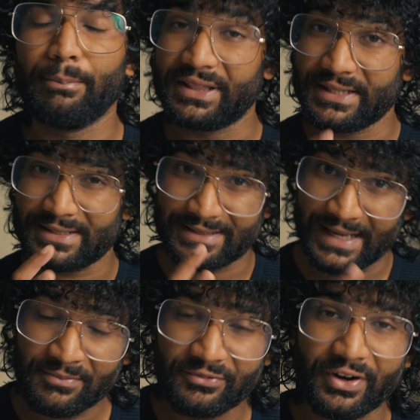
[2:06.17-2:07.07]
But the
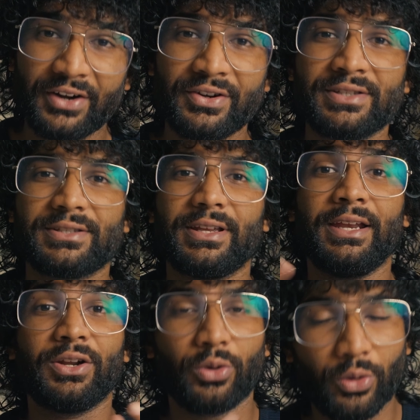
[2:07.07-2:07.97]
same fragrance
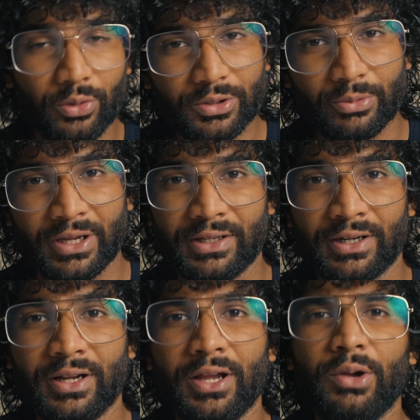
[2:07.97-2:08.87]
in cold
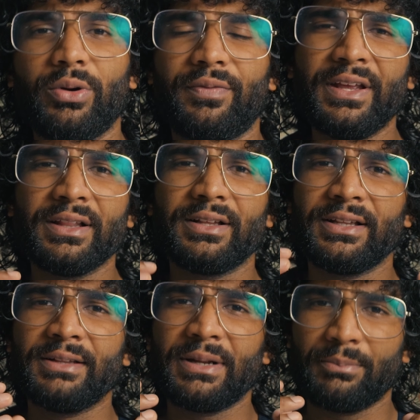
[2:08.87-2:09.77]
weather would feel a
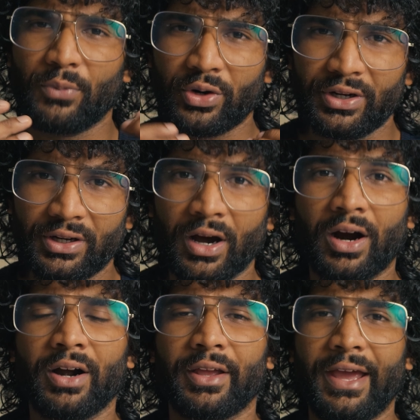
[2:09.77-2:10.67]
little bit more
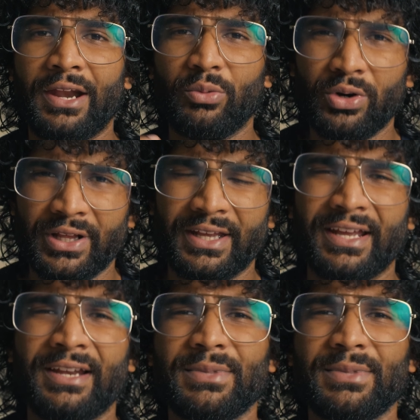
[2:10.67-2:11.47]
dark and woody and